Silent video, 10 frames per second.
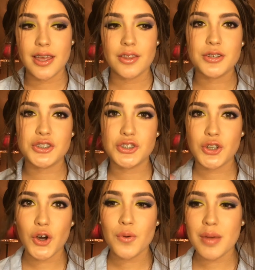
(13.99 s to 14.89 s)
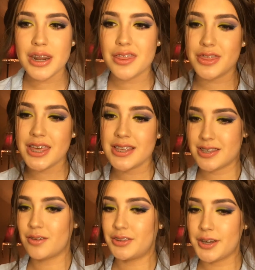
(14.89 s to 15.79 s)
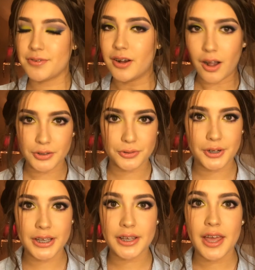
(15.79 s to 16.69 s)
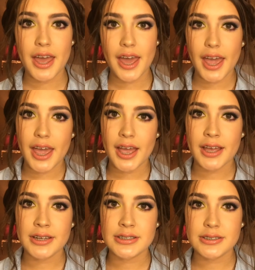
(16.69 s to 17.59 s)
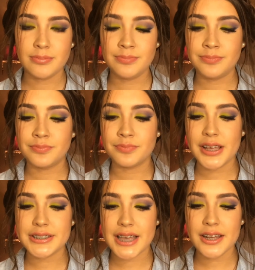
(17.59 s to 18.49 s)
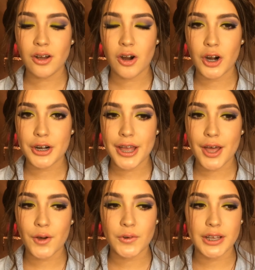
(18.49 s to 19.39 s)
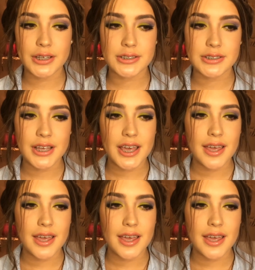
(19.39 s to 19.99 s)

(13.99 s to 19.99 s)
there's so many things out there for contouring and it's kind of hard now because